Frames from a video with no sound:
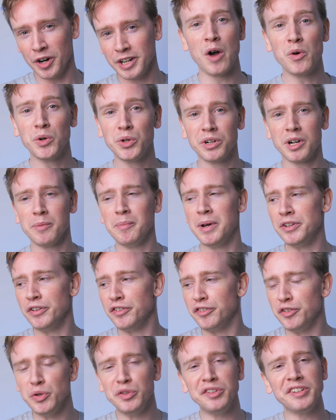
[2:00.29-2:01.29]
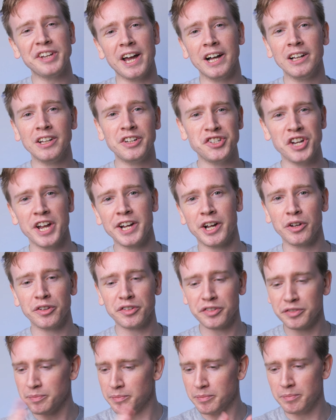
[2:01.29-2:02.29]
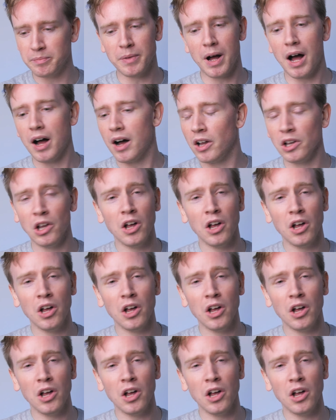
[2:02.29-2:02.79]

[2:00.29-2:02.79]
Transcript: I would recommend just using L and J cuts a